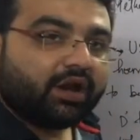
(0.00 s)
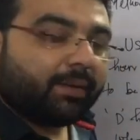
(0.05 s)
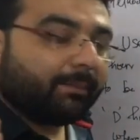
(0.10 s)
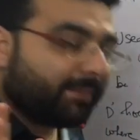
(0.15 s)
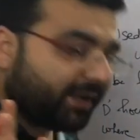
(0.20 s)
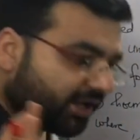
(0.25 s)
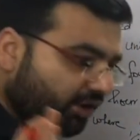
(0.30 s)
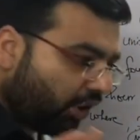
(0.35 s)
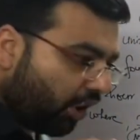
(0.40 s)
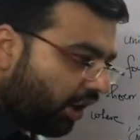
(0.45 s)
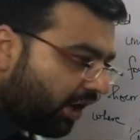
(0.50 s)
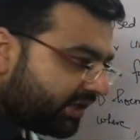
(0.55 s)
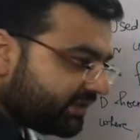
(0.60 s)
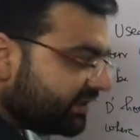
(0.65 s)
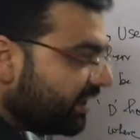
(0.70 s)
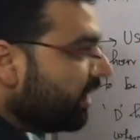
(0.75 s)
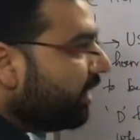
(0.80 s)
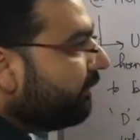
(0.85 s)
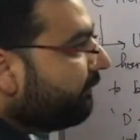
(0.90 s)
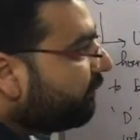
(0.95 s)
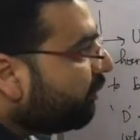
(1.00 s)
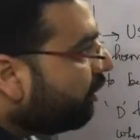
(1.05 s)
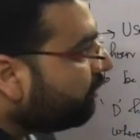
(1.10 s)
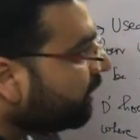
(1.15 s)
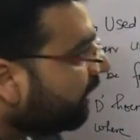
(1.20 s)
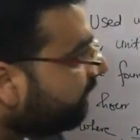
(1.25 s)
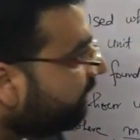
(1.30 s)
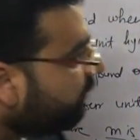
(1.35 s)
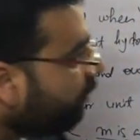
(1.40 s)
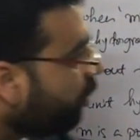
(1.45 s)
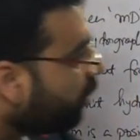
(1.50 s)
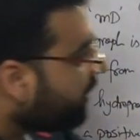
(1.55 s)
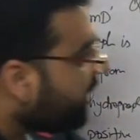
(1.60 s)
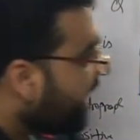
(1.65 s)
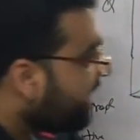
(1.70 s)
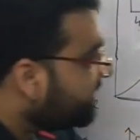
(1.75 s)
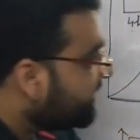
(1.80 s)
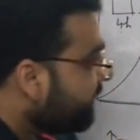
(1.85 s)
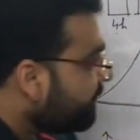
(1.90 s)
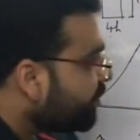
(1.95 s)
because from the fourth
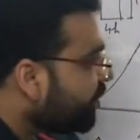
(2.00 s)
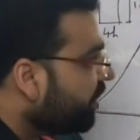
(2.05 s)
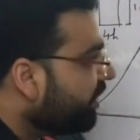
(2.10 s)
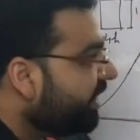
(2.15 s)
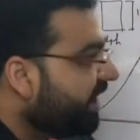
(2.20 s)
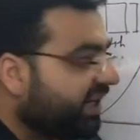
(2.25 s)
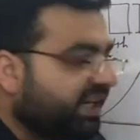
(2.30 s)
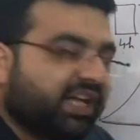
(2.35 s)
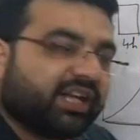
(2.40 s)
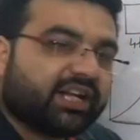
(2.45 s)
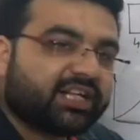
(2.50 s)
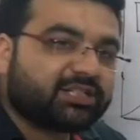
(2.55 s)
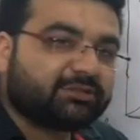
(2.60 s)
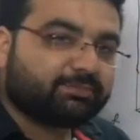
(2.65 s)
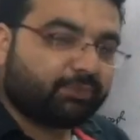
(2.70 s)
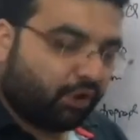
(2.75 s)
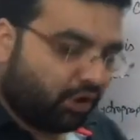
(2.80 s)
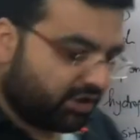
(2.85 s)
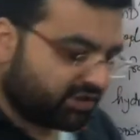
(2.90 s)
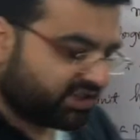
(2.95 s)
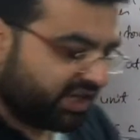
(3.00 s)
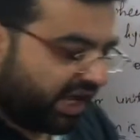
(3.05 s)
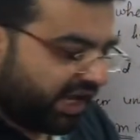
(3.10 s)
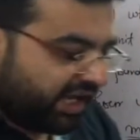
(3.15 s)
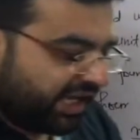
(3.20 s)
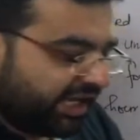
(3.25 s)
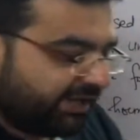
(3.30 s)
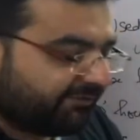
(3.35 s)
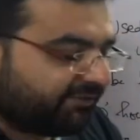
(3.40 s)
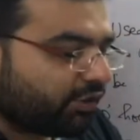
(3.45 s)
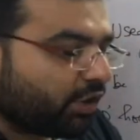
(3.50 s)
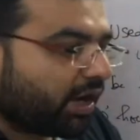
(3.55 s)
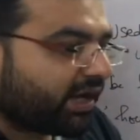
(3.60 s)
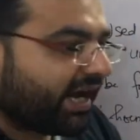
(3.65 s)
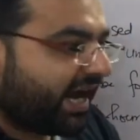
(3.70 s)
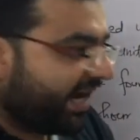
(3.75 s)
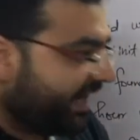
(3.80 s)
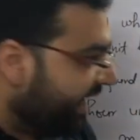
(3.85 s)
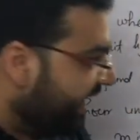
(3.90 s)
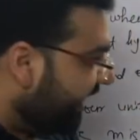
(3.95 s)
assumption, linear response, if you are
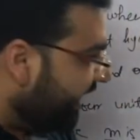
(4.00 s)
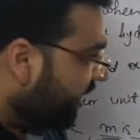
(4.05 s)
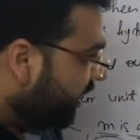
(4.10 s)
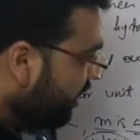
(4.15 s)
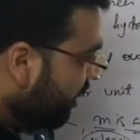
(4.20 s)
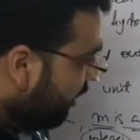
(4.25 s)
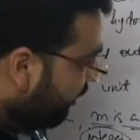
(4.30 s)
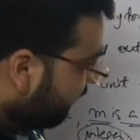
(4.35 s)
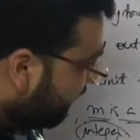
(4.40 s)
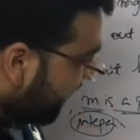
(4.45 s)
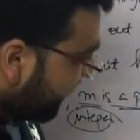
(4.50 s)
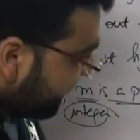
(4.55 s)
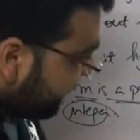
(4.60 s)
adding 1